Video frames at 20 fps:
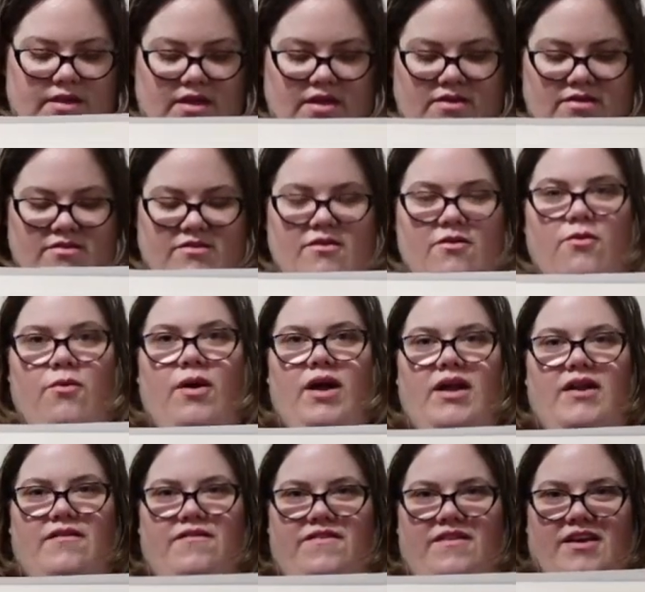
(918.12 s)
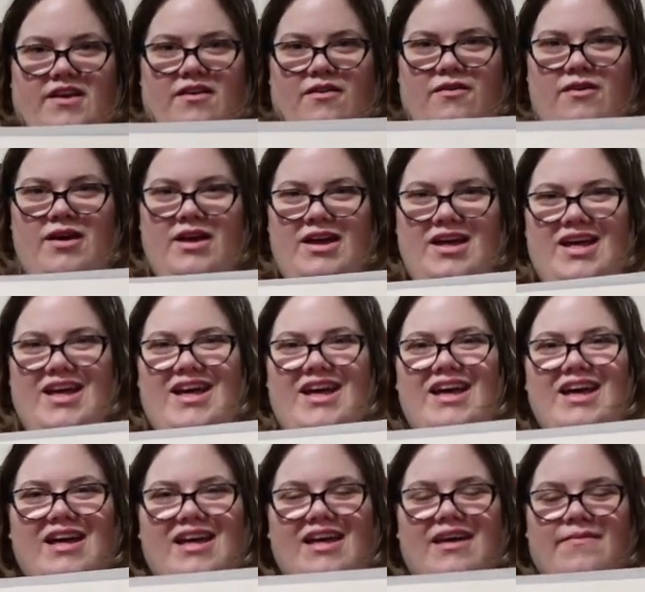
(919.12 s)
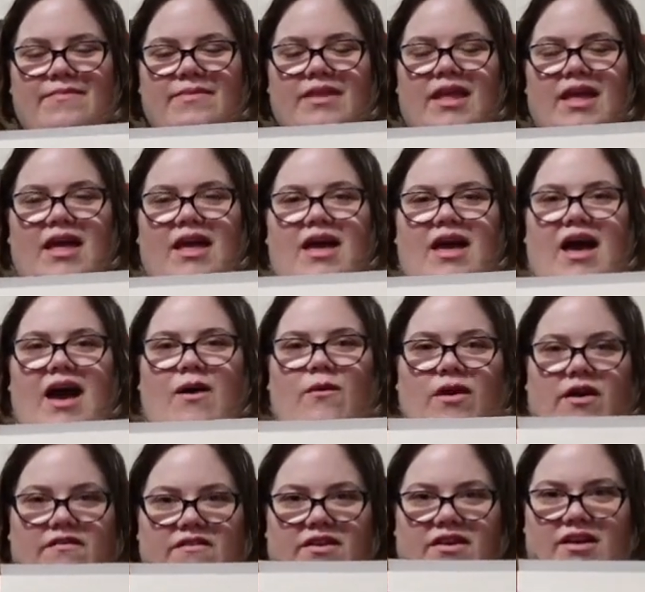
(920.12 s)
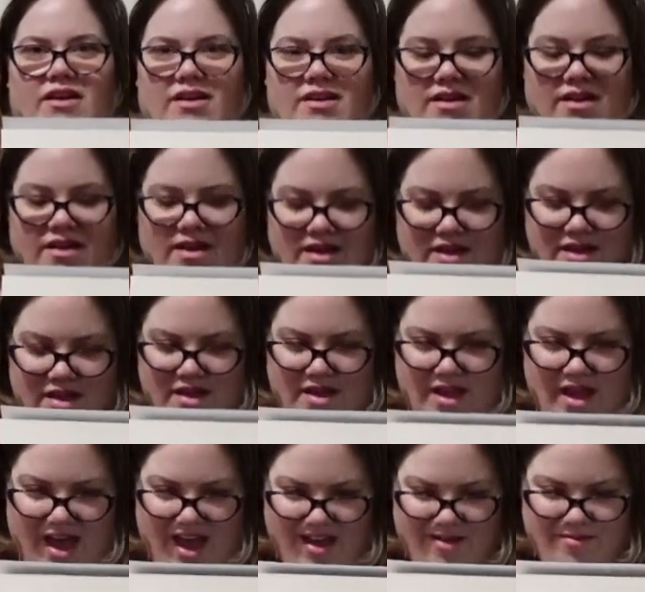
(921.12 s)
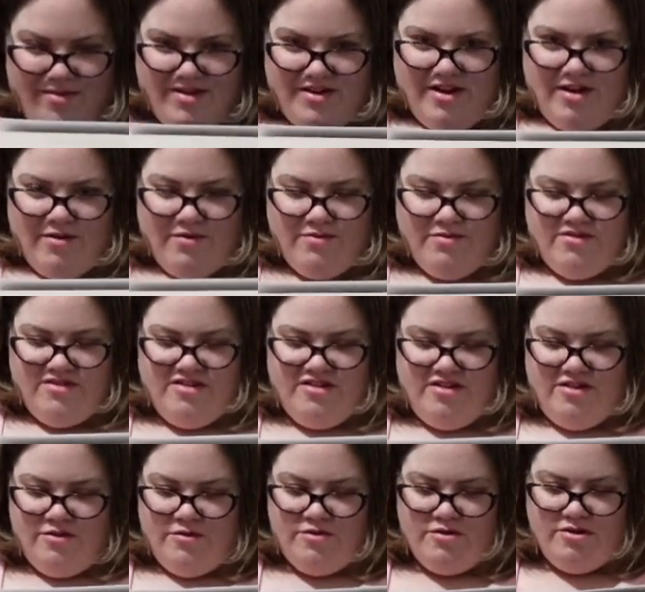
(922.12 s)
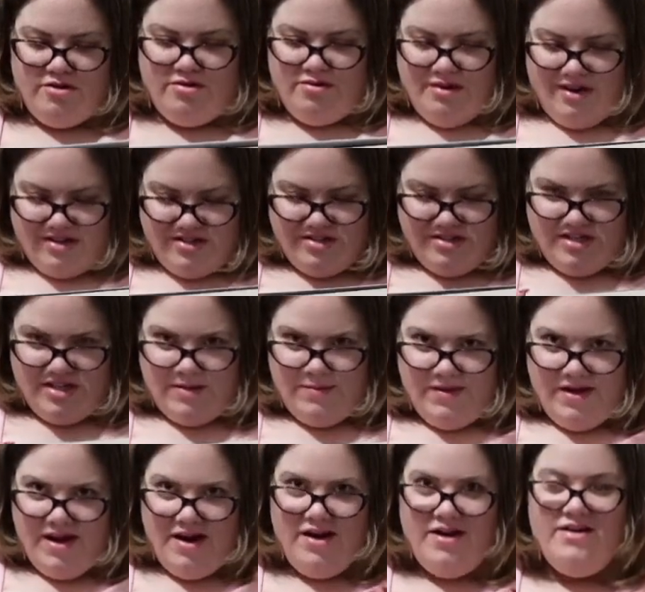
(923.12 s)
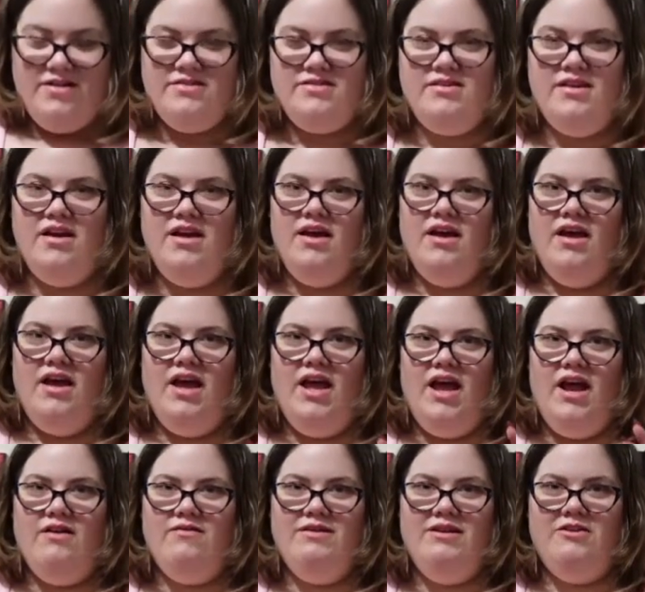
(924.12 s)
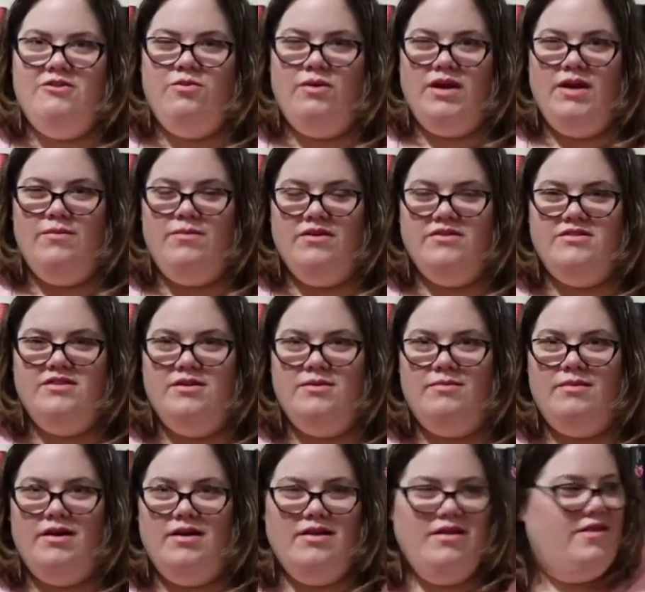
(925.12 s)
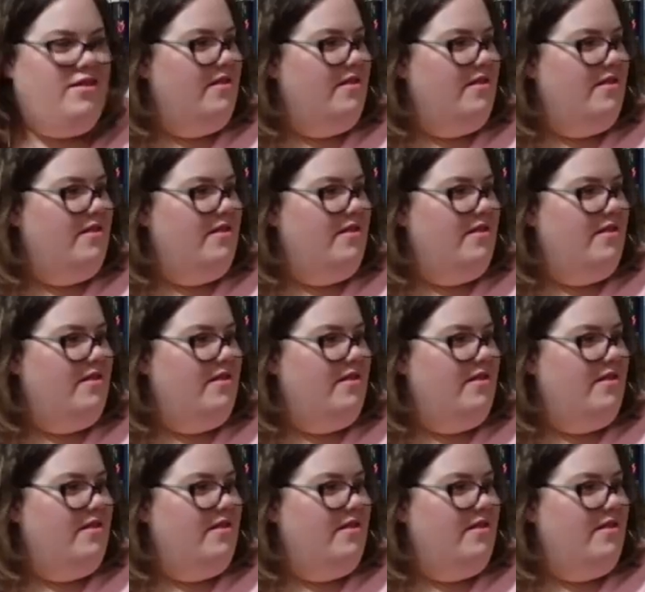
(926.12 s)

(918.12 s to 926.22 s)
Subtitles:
It's quite a few. However, I've been known to crush TBRs and read 20 books in a month.